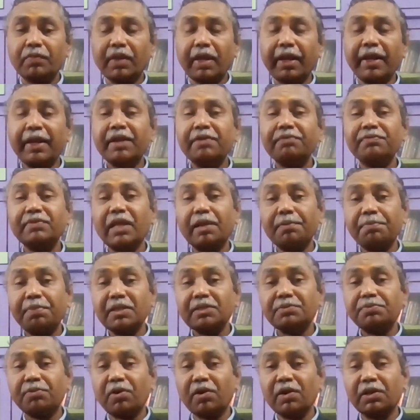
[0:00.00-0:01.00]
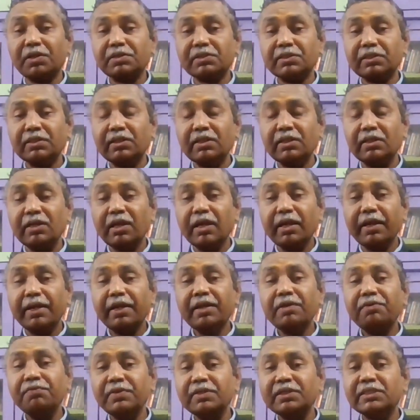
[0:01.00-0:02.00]
Identify surplus products.
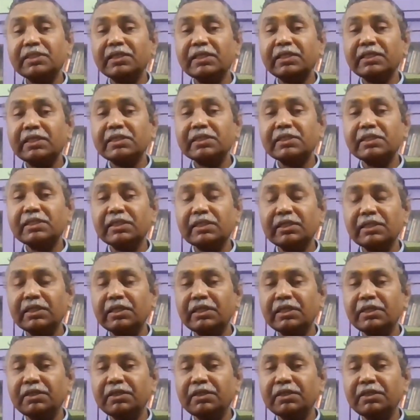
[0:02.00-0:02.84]
In which industry,